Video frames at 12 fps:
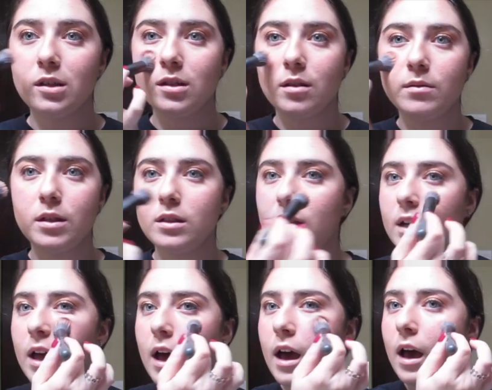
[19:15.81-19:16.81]
Sometimes I just
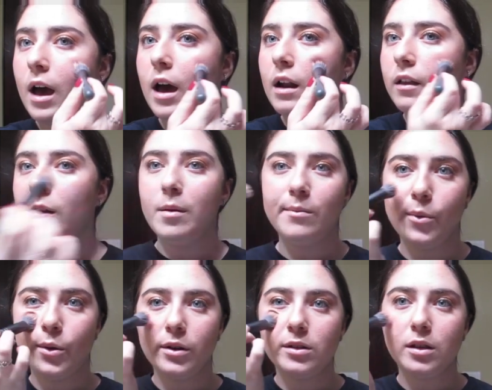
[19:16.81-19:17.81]
add a little bit
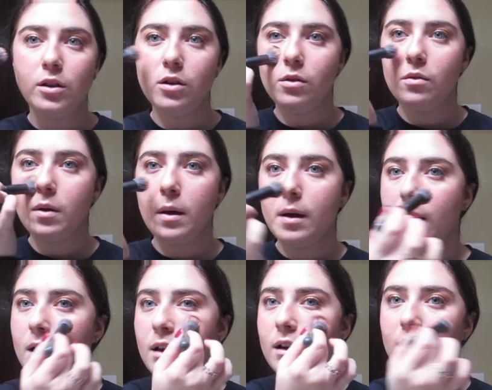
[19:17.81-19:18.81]
more so you
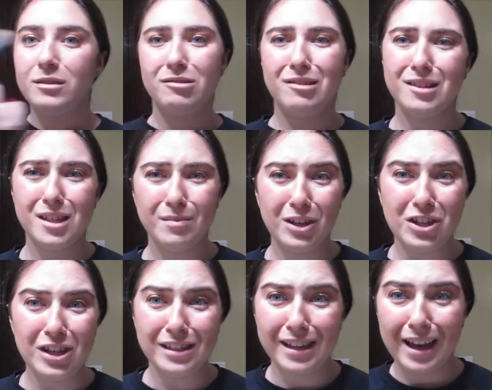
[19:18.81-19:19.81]
can see my
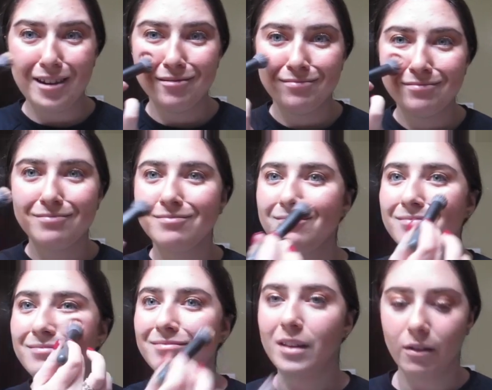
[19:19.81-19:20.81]
cheeks again.
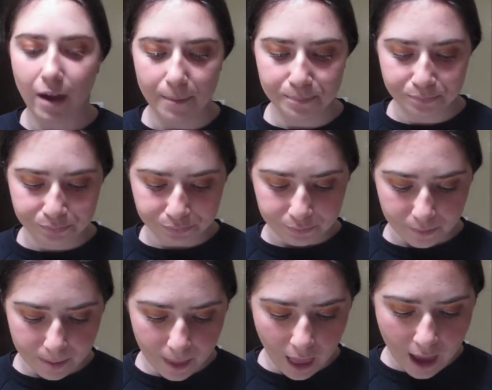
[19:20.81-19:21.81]
Okay.
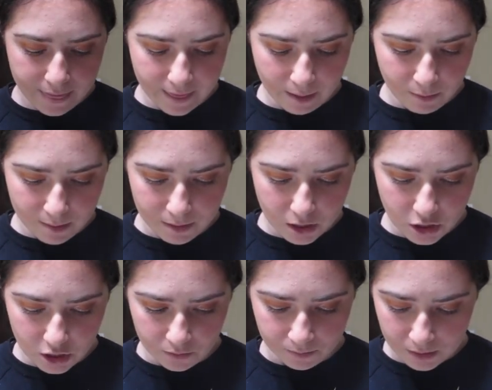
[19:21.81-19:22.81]
And then what I'm gonna
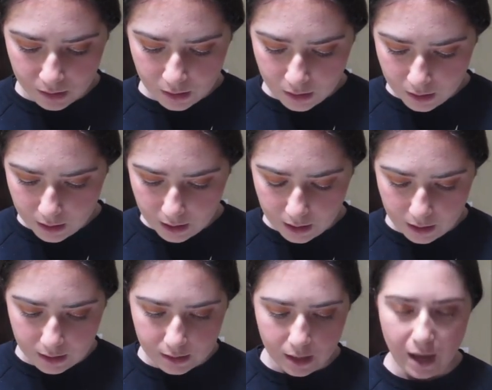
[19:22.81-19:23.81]
do
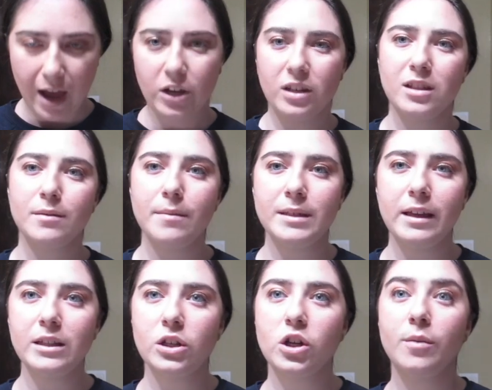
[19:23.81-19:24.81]
is, sometimes I
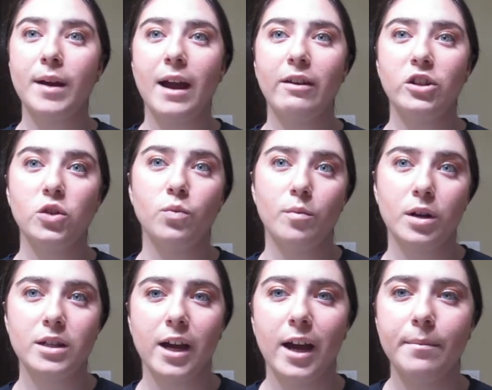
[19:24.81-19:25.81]
like to curl my eyelashes one
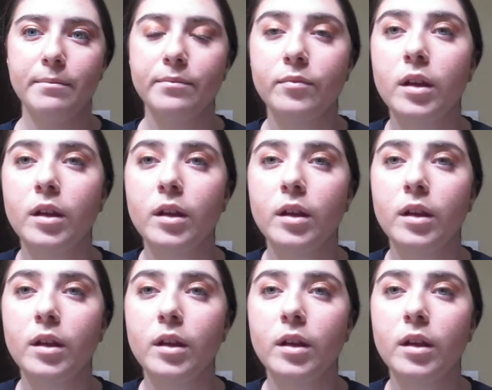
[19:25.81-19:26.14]
more time.